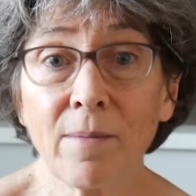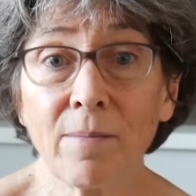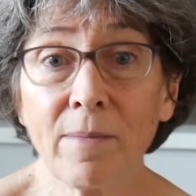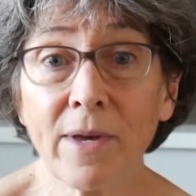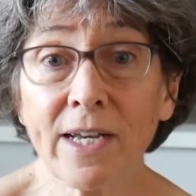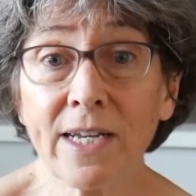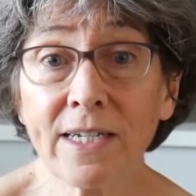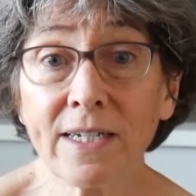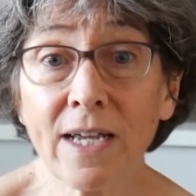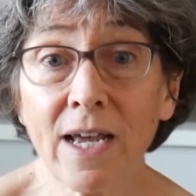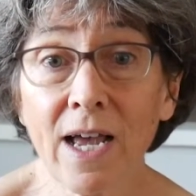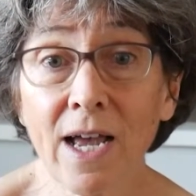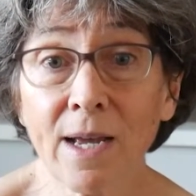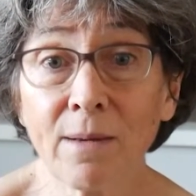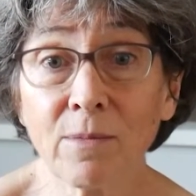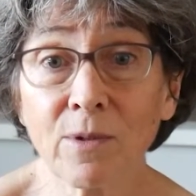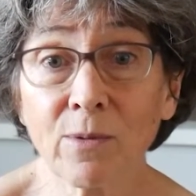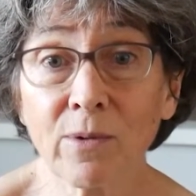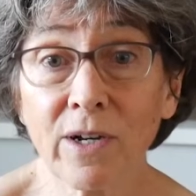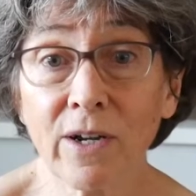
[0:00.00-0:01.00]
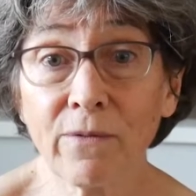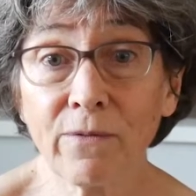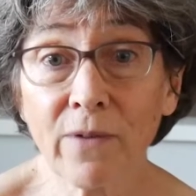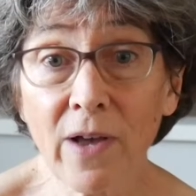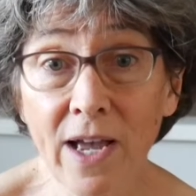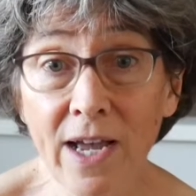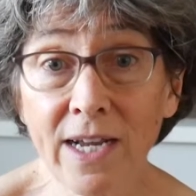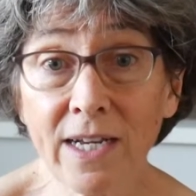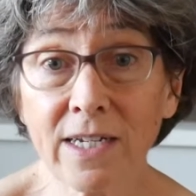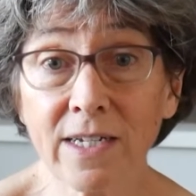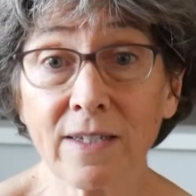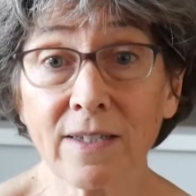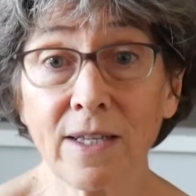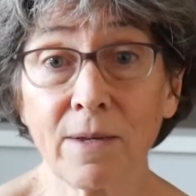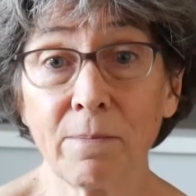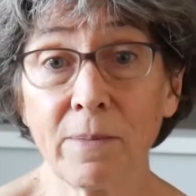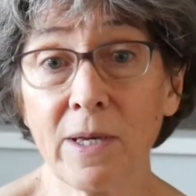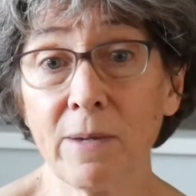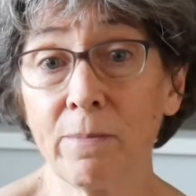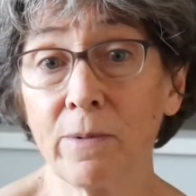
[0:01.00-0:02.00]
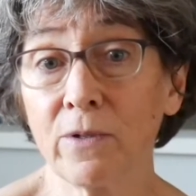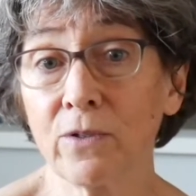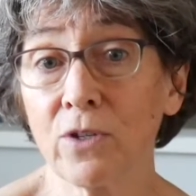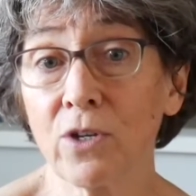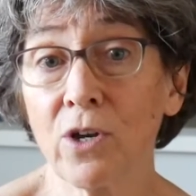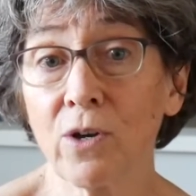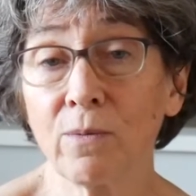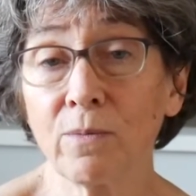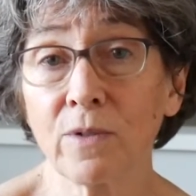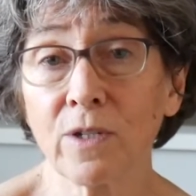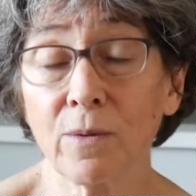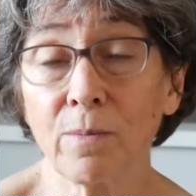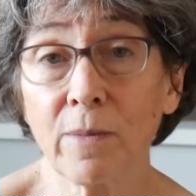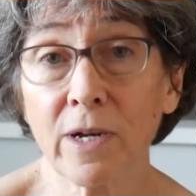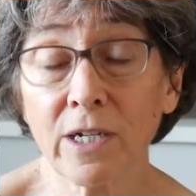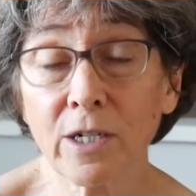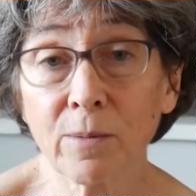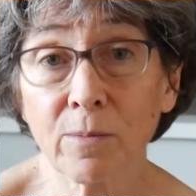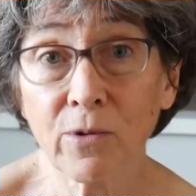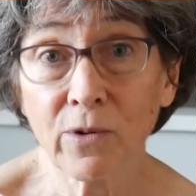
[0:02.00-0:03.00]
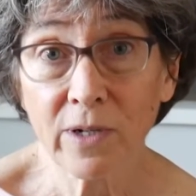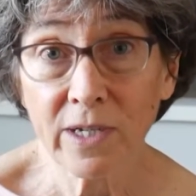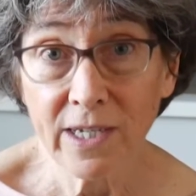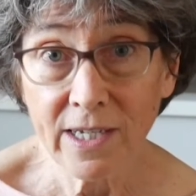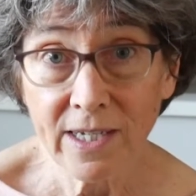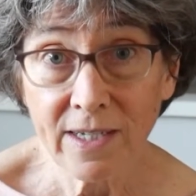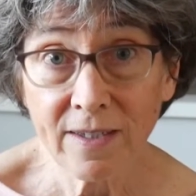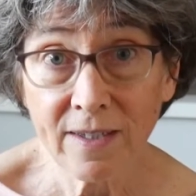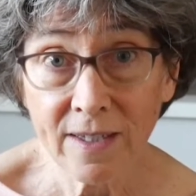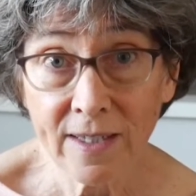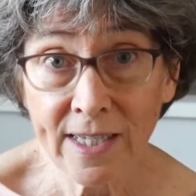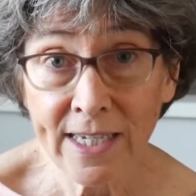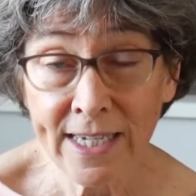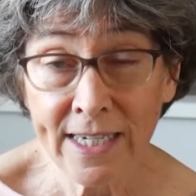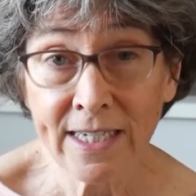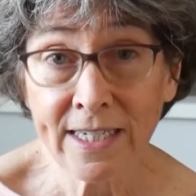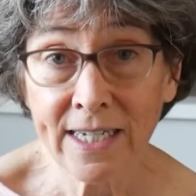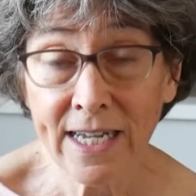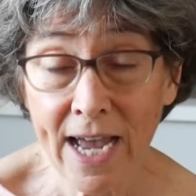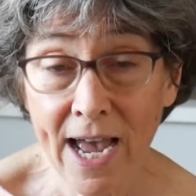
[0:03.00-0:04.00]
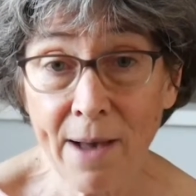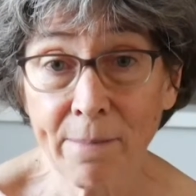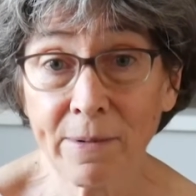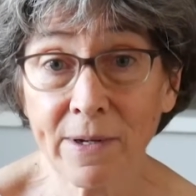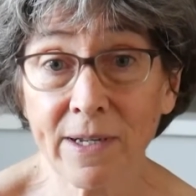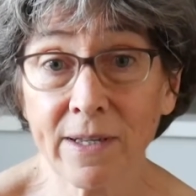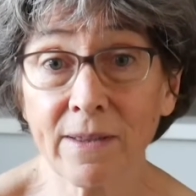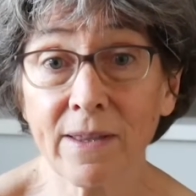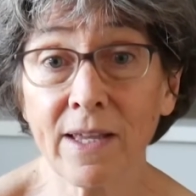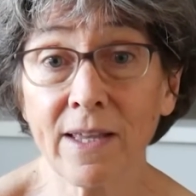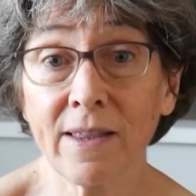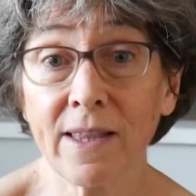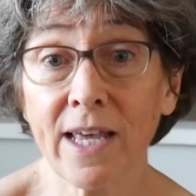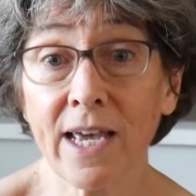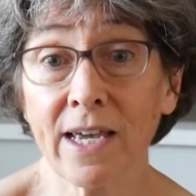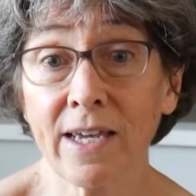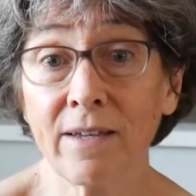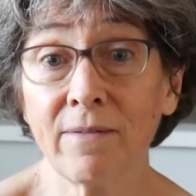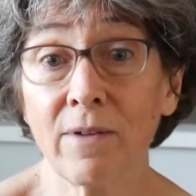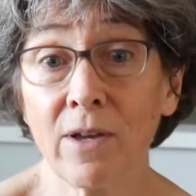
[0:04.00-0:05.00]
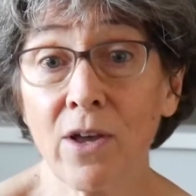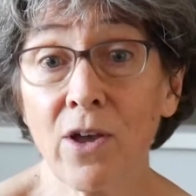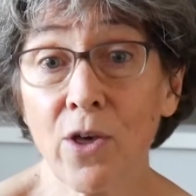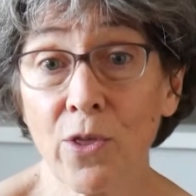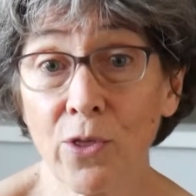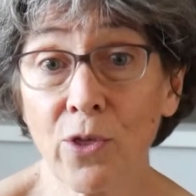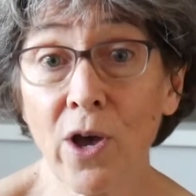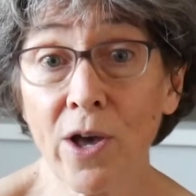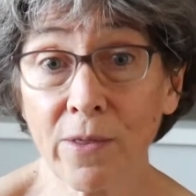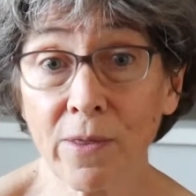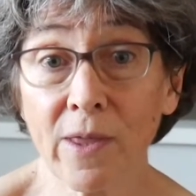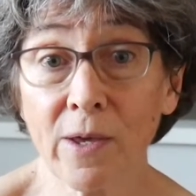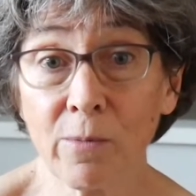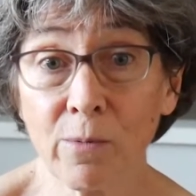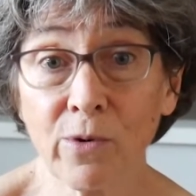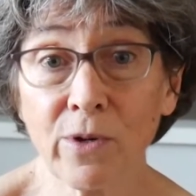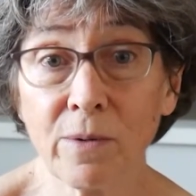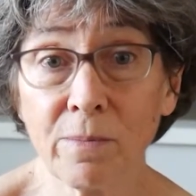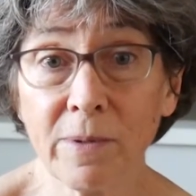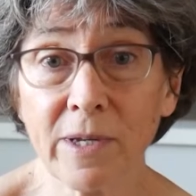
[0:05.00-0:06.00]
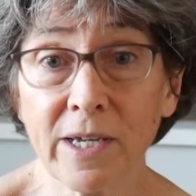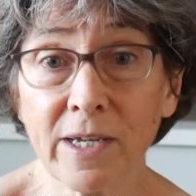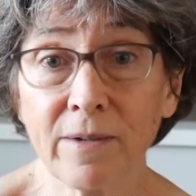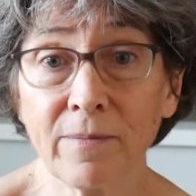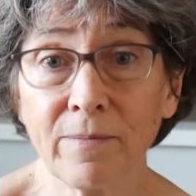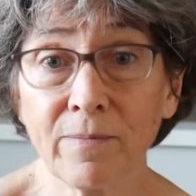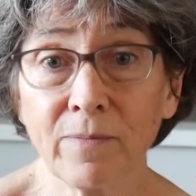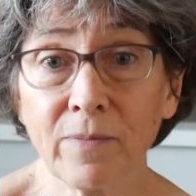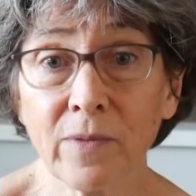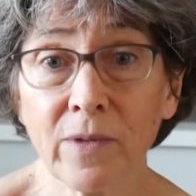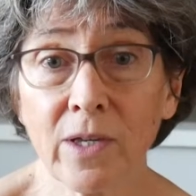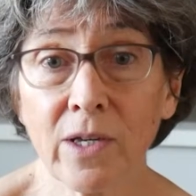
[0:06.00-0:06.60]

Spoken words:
Many times what I find is that people's homes are much more easily adapted than they thought they would be.